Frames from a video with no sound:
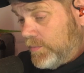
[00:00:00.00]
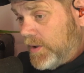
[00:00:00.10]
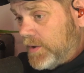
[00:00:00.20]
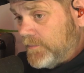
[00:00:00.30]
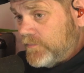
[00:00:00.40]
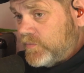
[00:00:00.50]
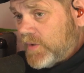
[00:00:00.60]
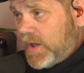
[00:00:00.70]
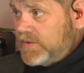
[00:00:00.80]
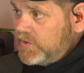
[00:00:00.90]
too. But
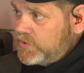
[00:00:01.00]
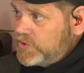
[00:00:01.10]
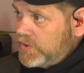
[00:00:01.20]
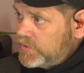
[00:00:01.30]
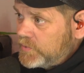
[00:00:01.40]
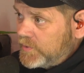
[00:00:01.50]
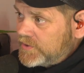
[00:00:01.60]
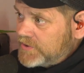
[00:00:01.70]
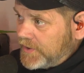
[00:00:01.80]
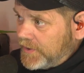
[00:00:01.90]
I was at
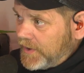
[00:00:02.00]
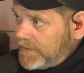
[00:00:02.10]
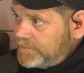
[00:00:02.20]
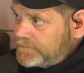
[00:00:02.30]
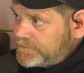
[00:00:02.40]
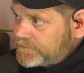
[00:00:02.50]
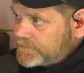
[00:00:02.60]
church one Sunday,